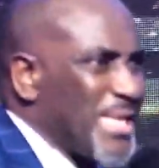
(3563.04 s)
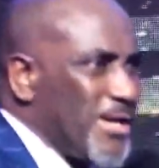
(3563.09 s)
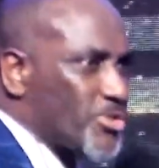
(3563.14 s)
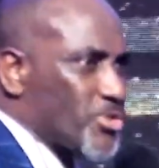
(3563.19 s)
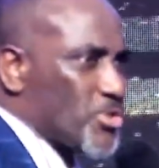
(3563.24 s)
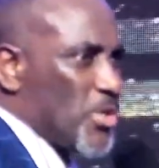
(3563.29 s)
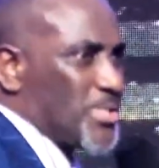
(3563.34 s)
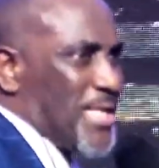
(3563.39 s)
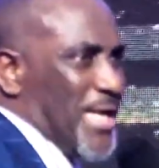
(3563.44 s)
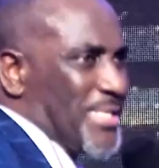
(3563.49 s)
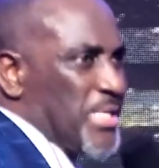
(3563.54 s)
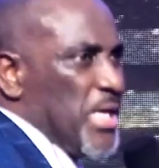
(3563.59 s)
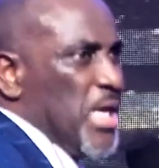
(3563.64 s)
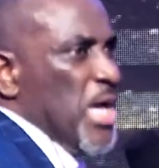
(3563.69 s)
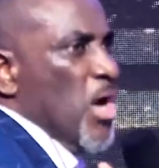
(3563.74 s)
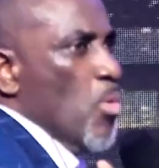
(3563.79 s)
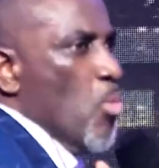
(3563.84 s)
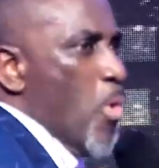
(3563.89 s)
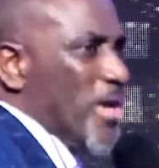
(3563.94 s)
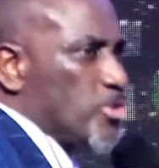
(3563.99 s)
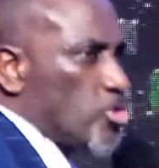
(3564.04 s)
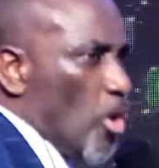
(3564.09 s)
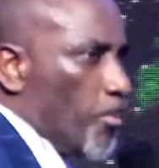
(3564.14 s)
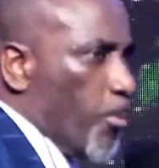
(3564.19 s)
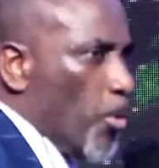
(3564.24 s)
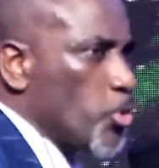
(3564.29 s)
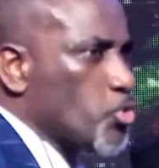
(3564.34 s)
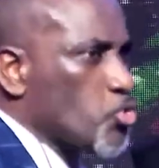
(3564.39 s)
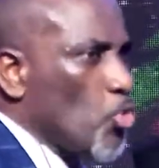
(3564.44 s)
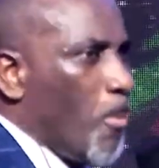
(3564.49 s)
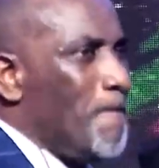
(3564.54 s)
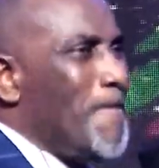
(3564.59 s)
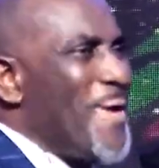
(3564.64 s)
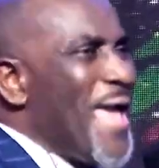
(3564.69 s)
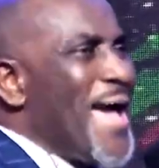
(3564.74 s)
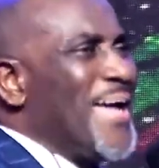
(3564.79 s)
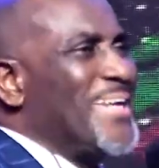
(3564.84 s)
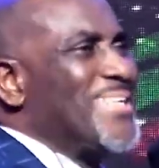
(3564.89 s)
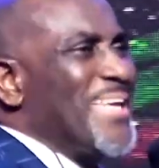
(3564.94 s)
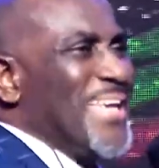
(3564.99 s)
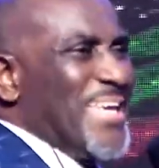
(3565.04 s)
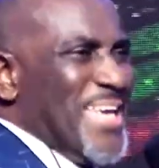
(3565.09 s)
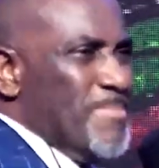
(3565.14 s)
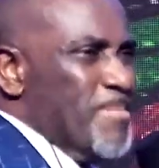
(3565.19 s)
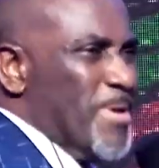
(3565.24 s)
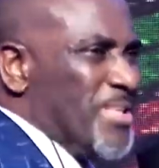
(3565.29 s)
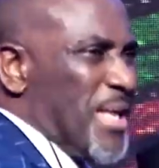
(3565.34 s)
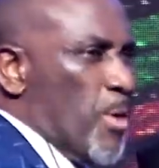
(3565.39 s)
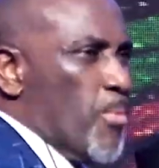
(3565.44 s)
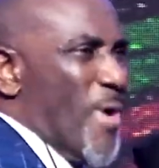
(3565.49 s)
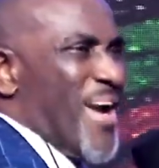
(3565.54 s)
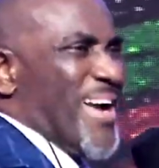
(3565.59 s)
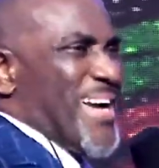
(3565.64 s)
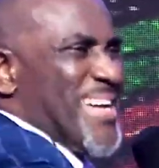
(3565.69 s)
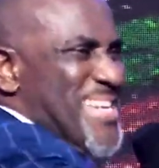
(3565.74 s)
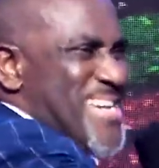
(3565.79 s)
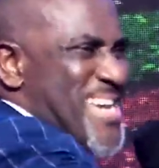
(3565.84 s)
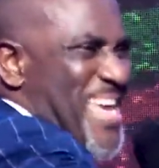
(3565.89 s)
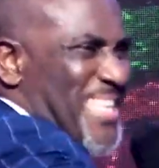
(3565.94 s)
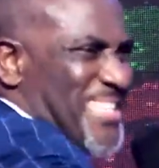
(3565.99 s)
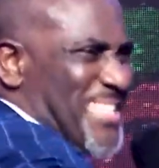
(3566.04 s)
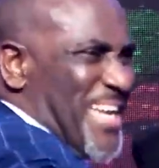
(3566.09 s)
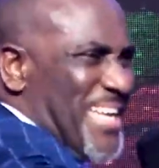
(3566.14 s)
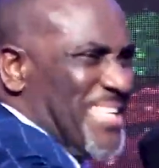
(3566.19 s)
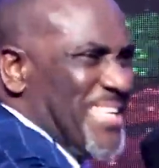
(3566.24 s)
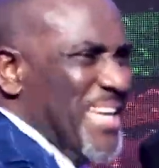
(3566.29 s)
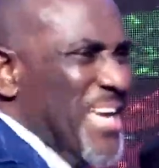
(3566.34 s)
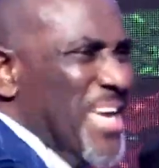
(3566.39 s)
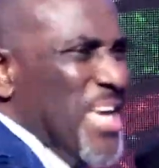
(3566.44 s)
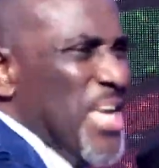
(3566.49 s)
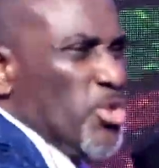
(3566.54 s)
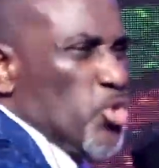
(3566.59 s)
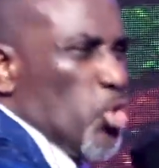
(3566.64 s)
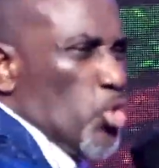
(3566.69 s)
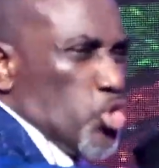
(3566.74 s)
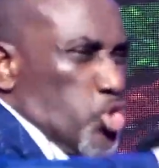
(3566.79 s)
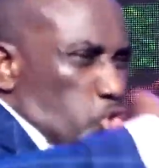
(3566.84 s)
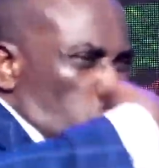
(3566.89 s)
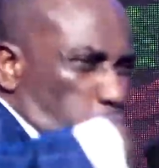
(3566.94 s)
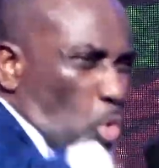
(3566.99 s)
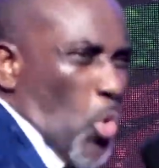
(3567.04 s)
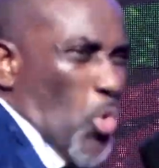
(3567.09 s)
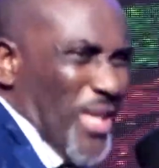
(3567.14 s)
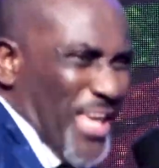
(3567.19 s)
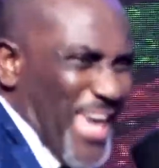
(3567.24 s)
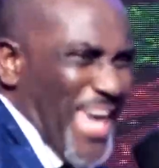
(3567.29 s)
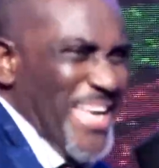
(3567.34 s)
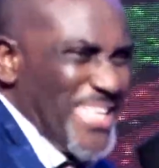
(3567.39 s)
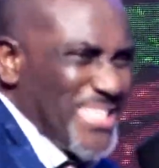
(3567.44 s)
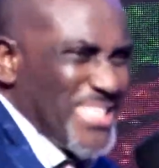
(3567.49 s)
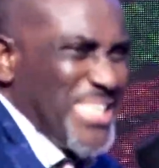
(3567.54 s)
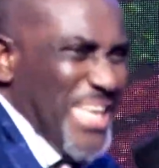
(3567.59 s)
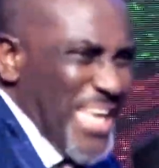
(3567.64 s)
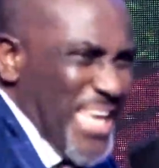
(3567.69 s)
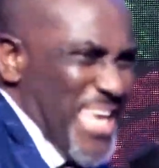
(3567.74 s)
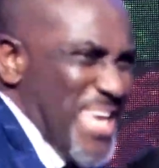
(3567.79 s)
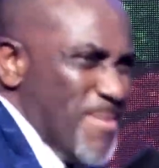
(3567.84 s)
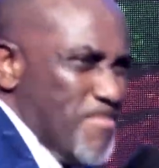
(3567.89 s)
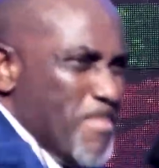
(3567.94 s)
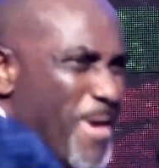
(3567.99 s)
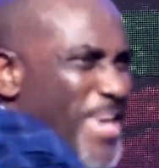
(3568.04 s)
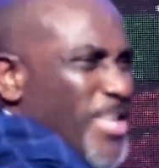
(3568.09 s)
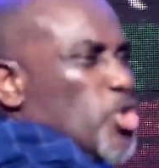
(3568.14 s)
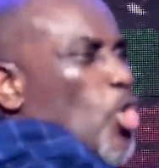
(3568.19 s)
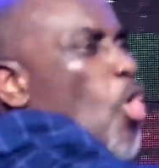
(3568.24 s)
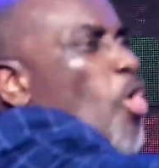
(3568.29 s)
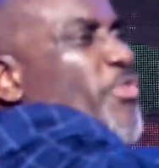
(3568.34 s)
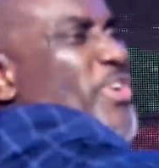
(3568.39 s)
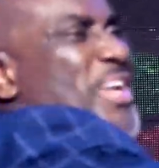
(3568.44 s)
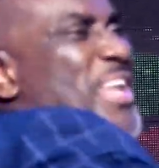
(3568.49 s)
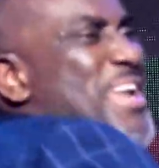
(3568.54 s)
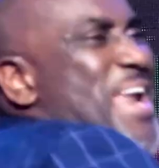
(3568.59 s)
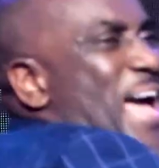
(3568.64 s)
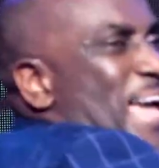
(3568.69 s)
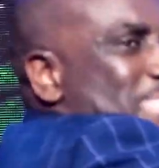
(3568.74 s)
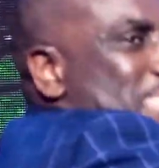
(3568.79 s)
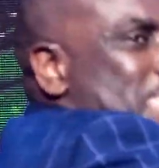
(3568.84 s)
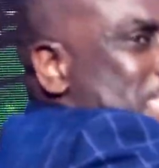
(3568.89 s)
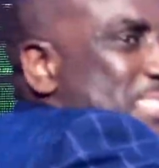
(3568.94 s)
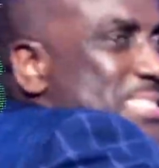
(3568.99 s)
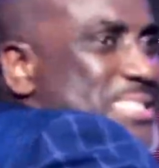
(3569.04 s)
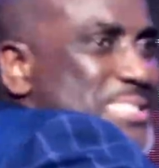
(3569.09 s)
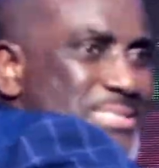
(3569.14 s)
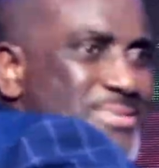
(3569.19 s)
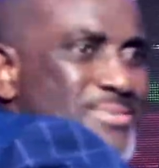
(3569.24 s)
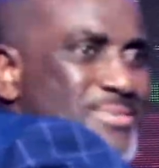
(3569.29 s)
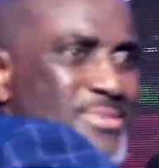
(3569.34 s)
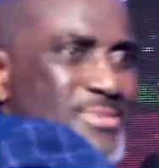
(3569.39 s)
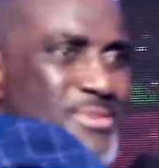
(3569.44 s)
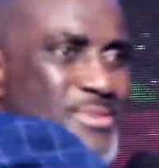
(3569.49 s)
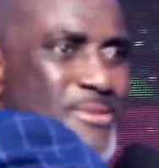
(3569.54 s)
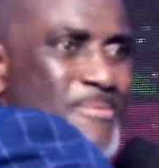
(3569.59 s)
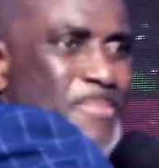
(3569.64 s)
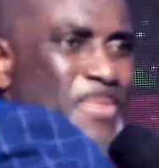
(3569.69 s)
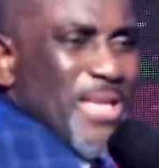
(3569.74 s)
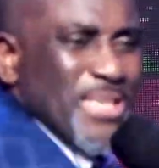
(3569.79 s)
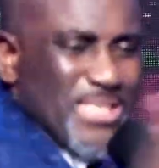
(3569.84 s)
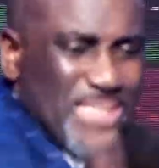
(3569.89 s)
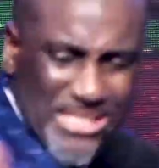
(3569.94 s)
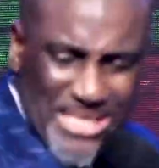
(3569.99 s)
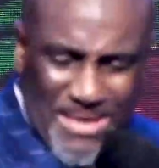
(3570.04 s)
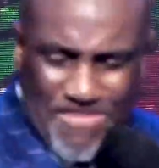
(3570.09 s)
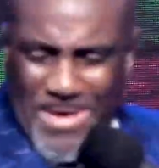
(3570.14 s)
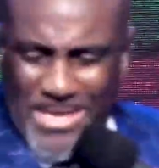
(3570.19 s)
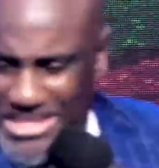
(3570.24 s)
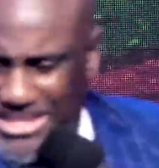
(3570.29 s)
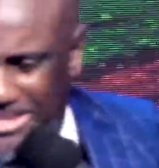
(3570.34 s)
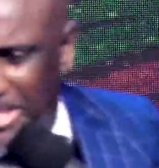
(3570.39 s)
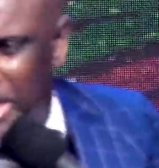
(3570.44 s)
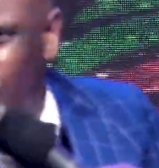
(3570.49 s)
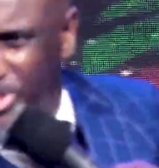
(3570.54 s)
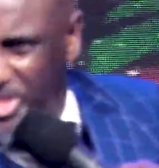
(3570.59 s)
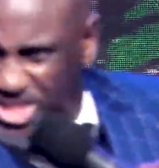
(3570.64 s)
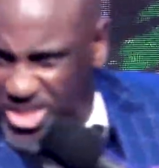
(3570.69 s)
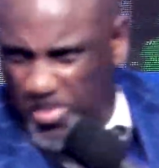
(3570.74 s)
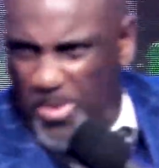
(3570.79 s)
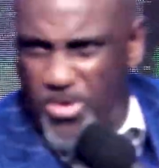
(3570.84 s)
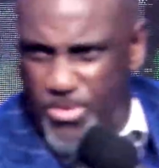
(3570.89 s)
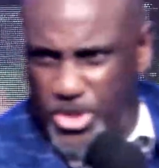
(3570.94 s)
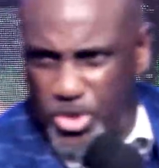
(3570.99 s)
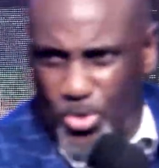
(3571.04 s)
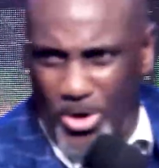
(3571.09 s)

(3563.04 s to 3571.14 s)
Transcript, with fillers: You can serve me. It's an open place. I'm supposed to have dominion here. I never lost it. Any business you are doing, go and have